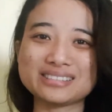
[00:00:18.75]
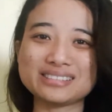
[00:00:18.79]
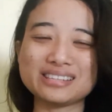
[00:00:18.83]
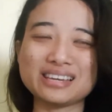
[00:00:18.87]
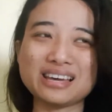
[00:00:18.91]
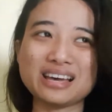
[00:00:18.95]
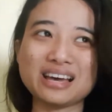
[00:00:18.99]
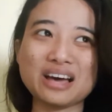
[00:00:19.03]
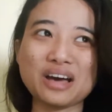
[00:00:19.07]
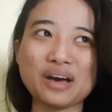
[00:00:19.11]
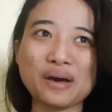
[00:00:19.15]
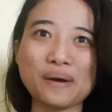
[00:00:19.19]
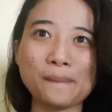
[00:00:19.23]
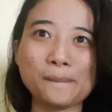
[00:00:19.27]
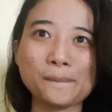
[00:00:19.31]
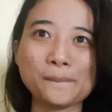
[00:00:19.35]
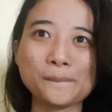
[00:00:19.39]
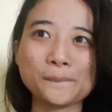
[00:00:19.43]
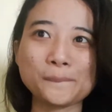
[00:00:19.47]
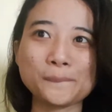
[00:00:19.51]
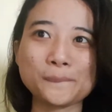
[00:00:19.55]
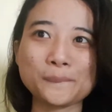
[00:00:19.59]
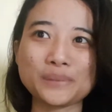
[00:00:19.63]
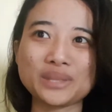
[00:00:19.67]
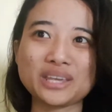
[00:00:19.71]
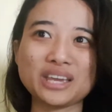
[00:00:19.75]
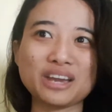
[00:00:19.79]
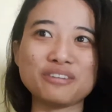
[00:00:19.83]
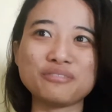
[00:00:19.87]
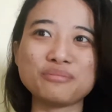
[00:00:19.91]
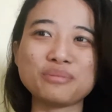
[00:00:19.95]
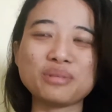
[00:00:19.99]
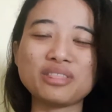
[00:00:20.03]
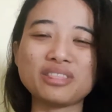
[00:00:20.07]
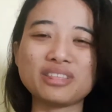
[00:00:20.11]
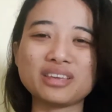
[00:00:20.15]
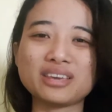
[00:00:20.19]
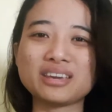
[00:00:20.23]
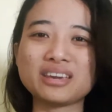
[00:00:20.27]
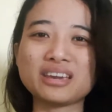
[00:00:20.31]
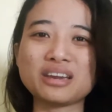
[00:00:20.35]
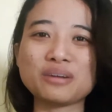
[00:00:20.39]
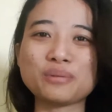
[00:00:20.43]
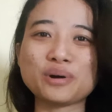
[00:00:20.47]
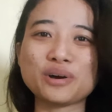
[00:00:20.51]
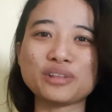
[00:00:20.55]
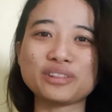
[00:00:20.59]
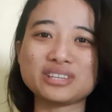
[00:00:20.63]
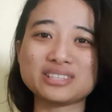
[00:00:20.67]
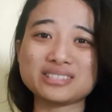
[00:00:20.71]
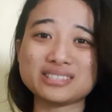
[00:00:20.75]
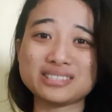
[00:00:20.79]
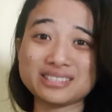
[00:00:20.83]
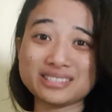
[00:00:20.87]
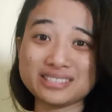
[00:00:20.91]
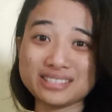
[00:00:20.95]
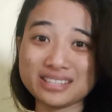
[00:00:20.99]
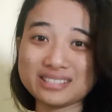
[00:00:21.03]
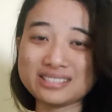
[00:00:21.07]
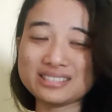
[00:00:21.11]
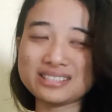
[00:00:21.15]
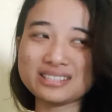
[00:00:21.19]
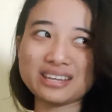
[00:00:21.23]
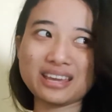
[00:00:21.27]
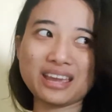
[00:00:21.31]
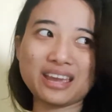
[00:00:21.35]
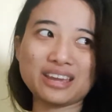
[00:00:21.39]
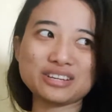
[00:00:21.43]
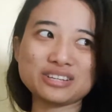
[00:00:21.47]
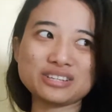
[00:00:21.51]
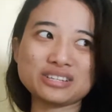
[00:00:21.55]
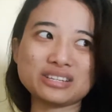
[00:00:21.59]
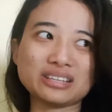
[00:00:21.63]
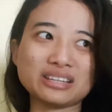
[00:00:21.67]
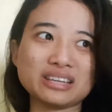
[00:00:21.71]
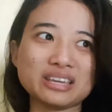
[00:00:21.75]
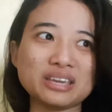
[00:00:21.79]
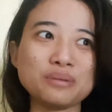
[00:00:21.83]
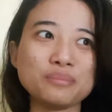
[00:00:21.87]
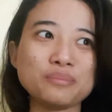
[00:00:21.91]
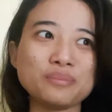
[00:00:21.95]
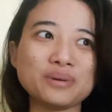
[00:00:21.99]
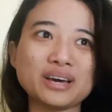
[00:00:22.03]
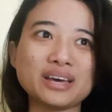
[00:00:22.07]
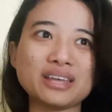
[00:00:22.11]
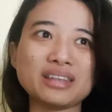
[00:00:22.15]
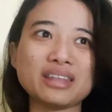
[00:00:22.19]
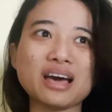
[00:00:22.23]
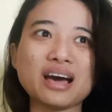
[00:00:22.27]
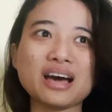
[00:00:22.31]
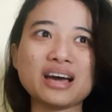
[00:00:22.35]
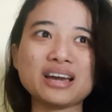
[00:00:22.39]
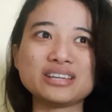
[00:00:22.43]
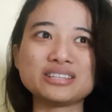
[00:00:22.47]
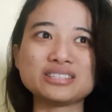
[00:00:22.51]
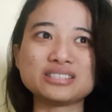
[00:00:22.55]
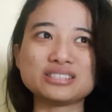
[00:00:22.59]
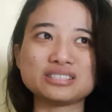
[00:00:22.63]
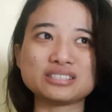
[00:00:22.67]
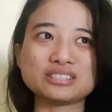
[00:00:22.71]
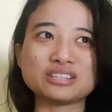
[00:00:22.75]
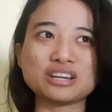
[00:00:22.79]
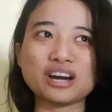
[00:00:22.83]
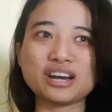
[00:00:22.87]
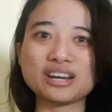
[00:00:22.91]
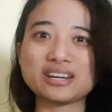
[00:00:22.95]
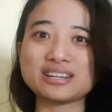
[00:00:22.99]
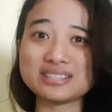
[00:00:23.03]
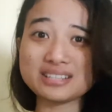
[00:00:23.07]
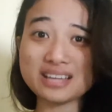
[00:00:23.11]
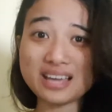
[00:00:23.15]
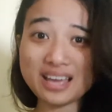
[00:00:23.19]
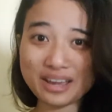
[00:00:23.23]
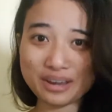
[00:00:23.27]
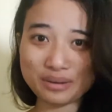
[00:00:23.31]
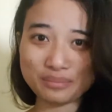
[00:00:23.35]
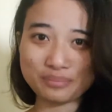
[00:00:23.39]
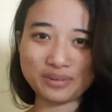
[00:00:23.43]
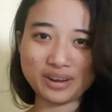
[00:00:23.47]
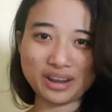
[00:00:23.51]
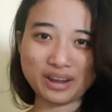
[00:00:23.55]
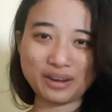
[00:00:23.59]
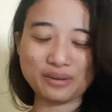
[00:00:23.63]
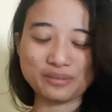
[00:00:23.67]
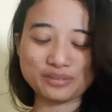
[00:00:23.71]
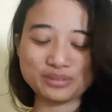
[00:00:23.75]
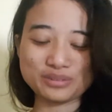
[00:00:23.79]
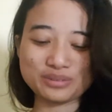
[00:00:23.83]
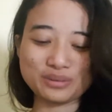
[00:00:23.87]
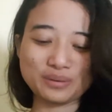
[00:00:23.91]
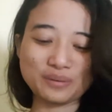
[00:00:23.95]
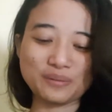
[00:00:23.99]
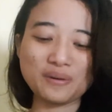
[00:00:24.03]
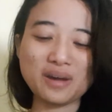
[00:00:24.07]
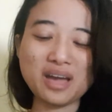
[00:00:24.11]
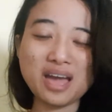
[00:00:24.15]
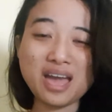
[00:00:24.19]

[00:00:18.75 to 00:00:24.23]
Yeah, I've been thinking about this since yesterday actually, but I just got a time now, so